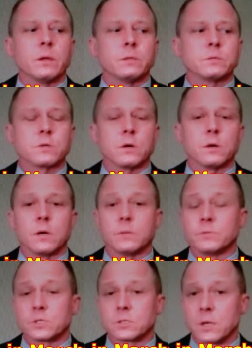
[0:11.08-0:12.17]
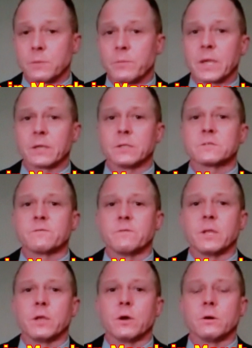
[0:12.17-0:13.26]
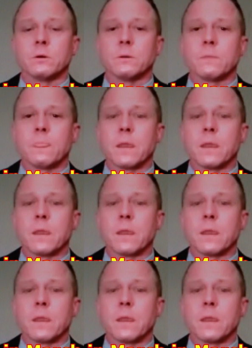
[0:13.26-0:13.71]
And so I'm making this video.